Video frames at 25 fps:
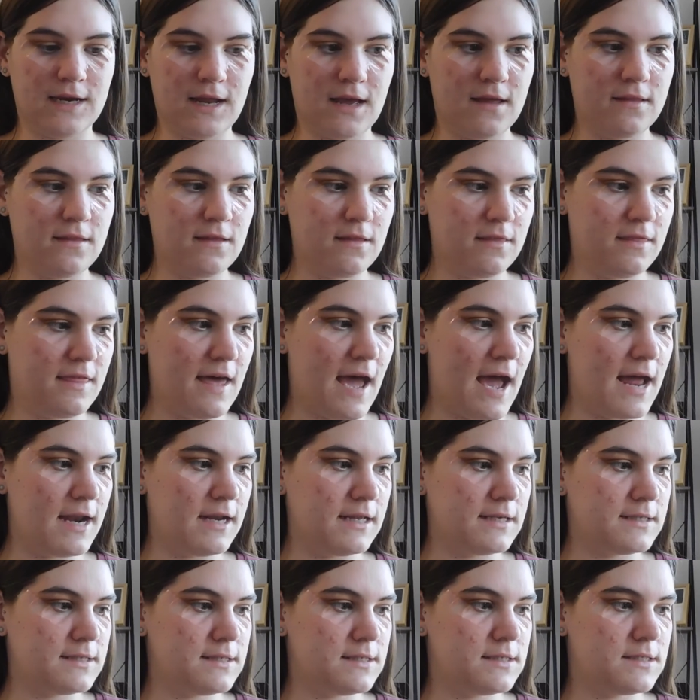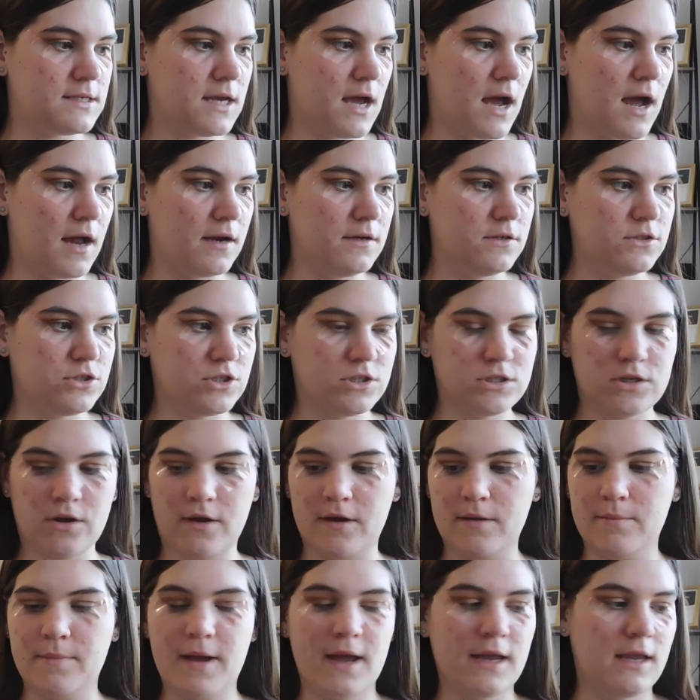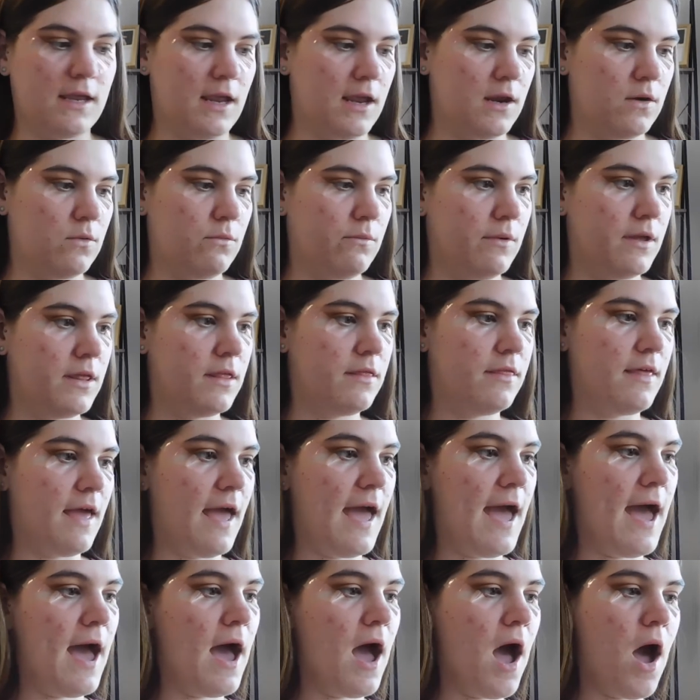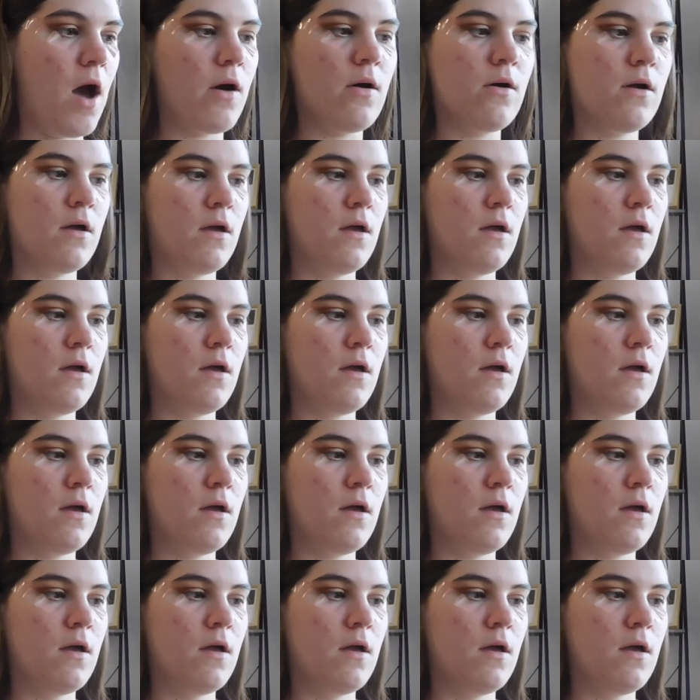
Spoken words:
now that that is done, just going back in with our